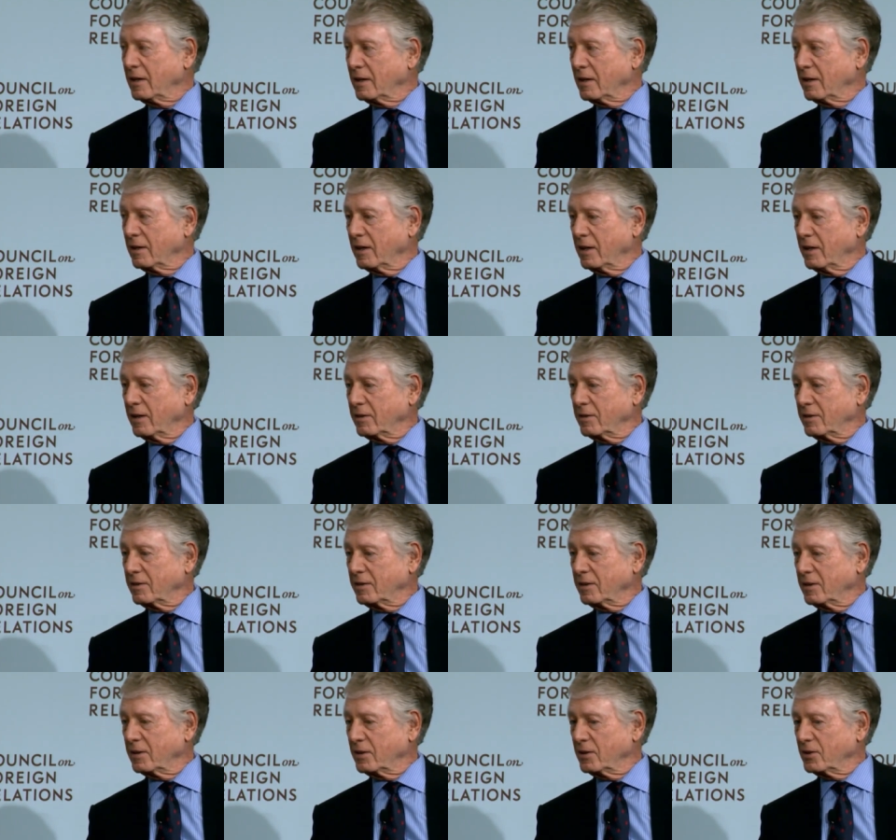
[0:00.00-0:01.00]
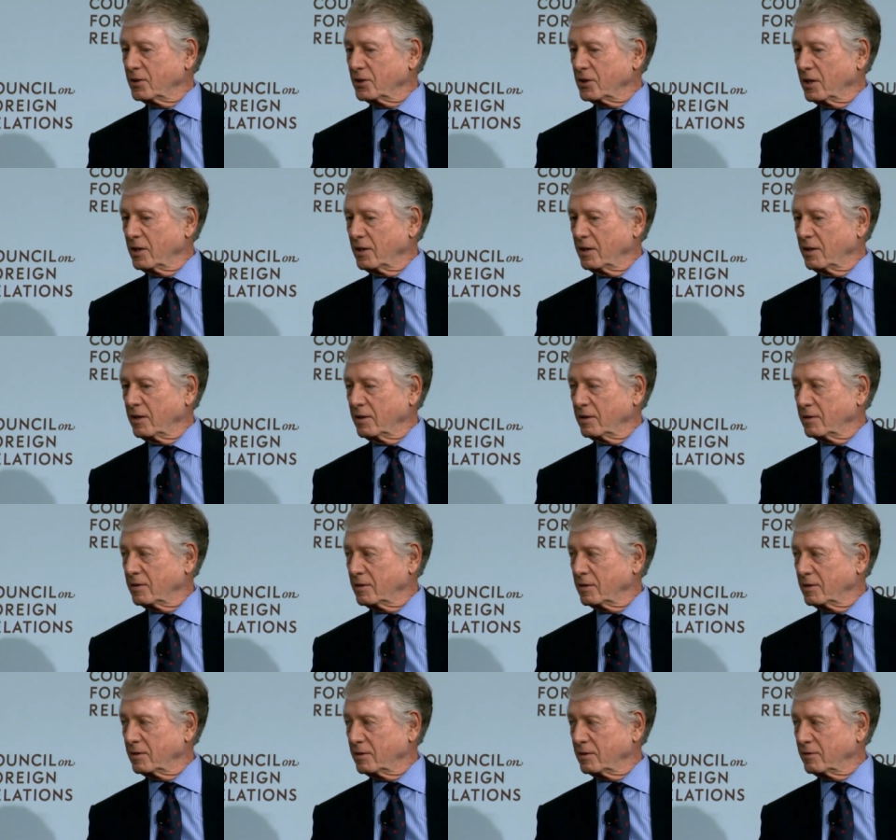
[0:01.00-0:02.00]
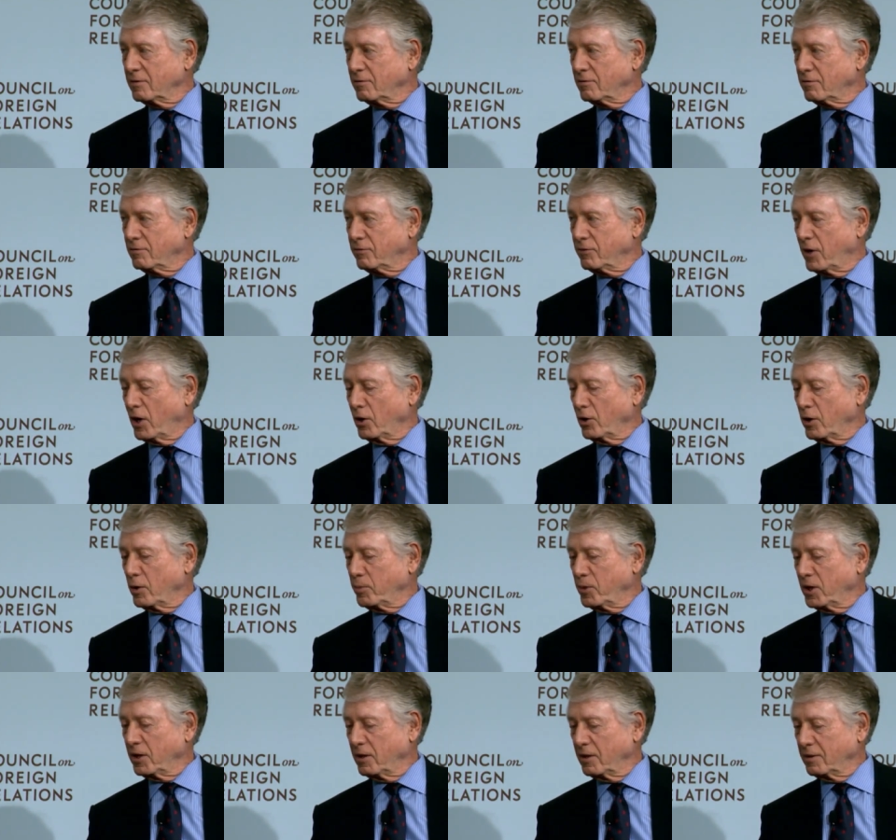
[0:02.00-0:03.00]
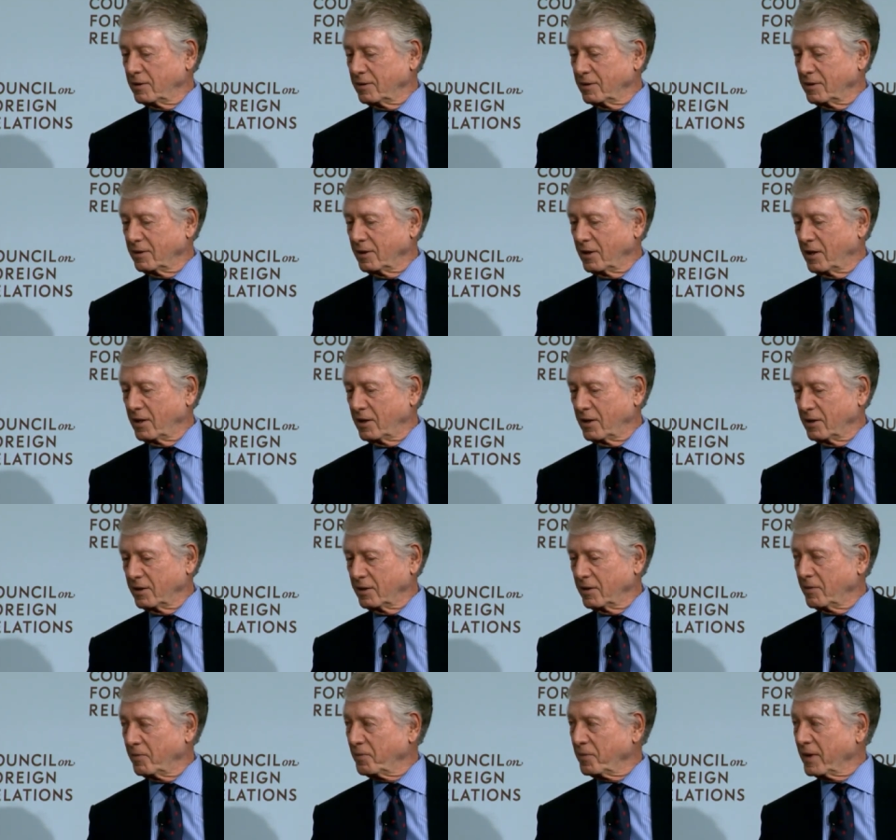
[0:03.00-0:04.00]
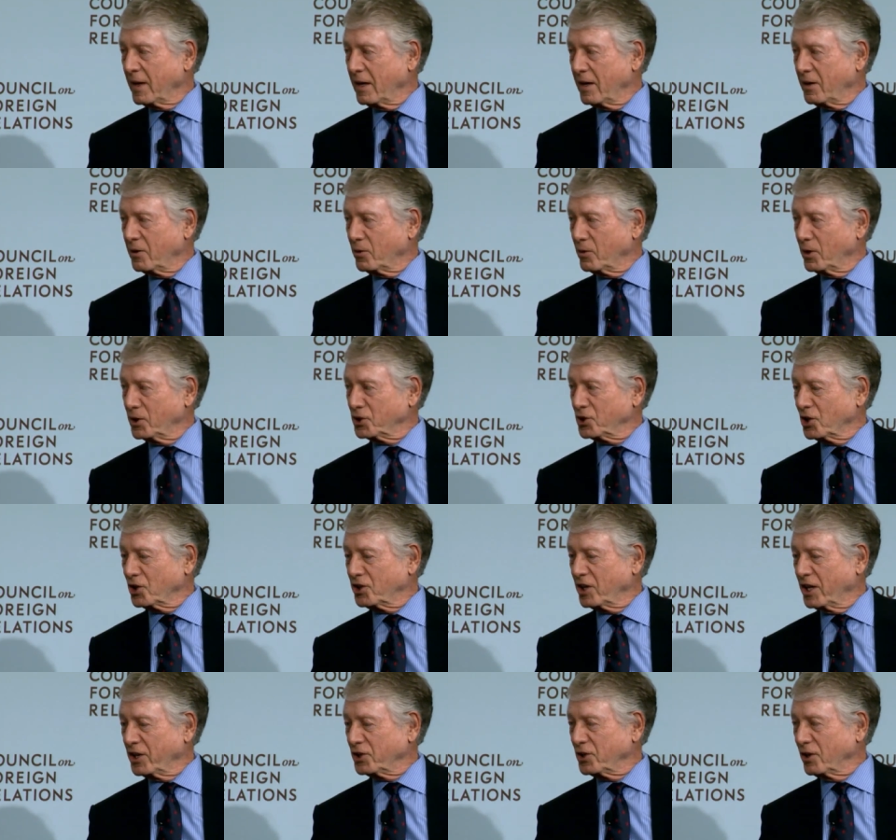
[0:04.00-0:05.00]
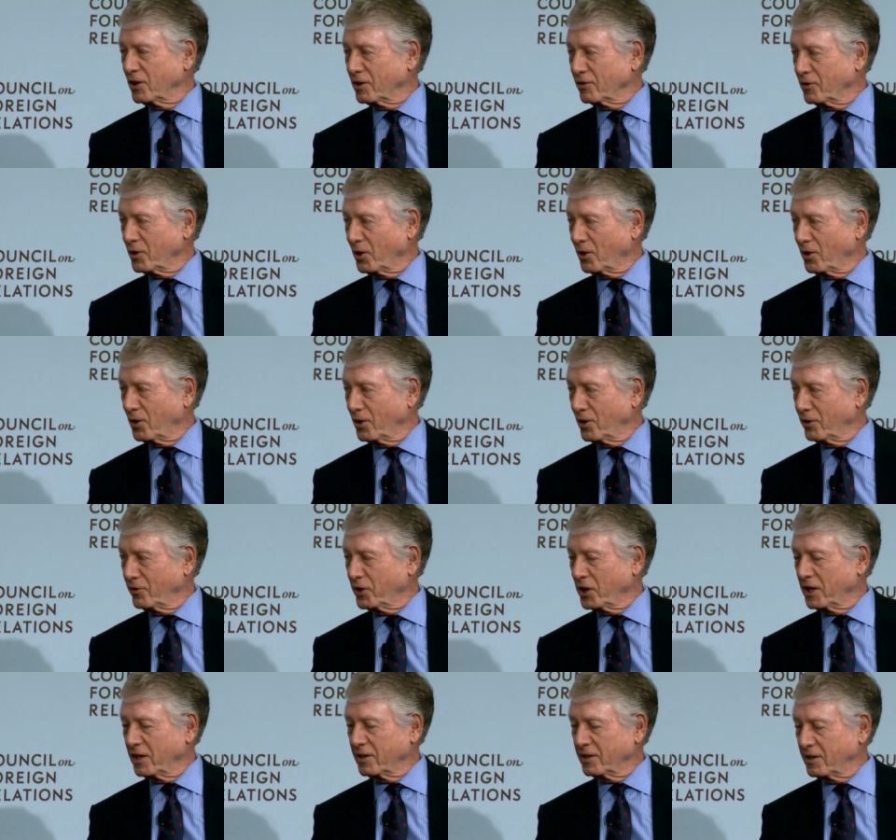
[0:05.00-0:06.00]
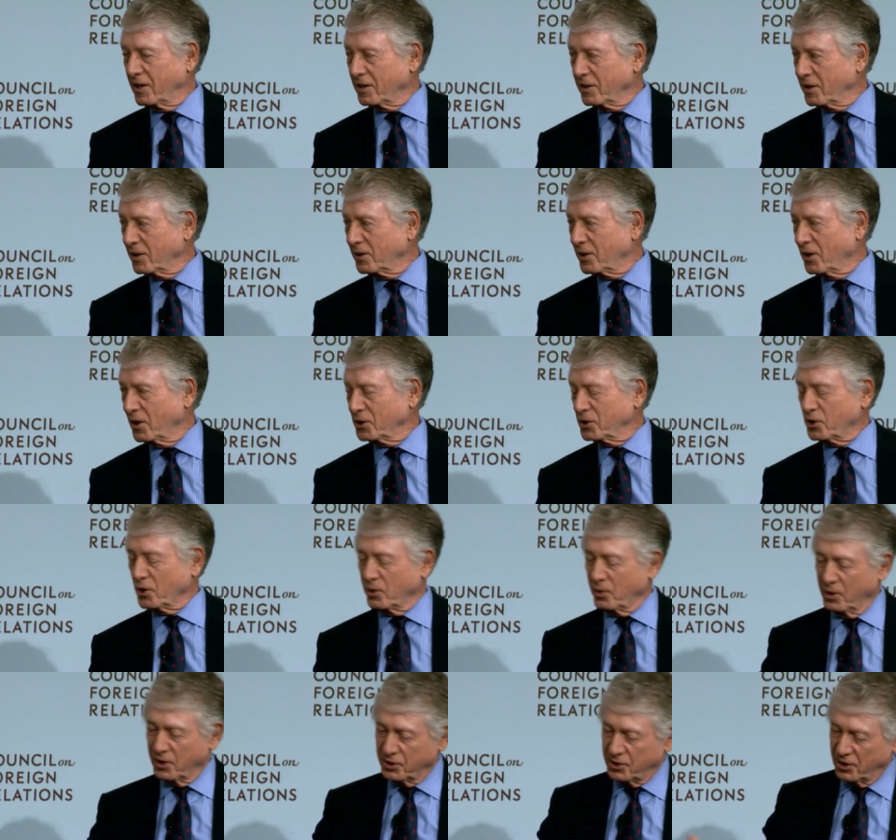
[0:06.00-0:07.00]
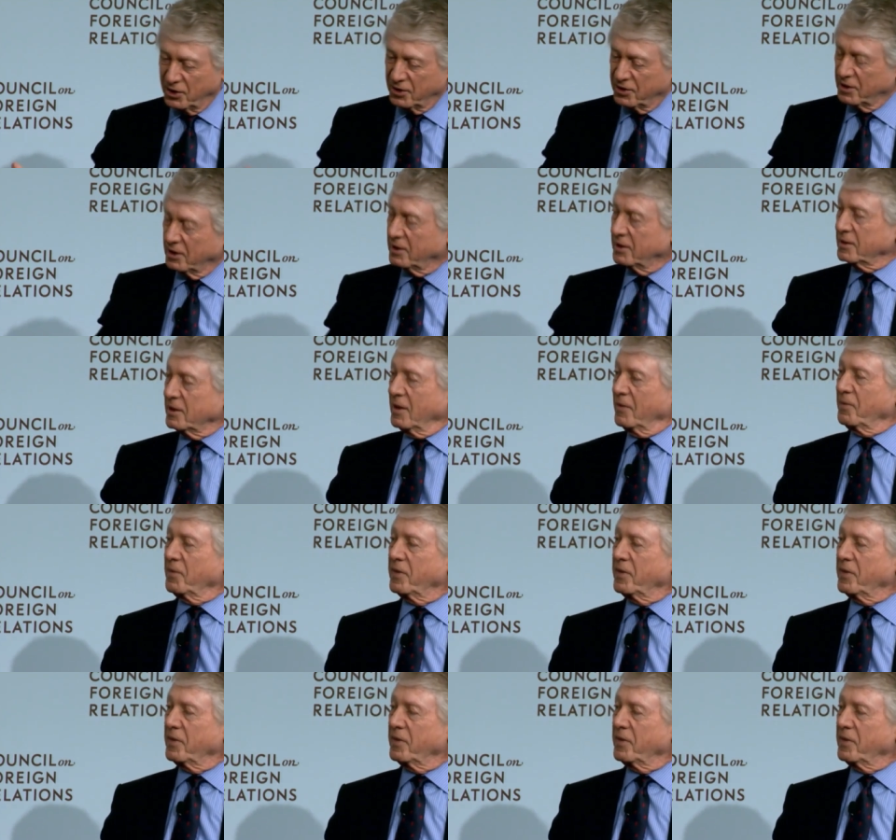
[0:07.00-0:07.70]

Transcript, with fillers: and that is a voluble, long recitation of the law of unintended consequences. I'm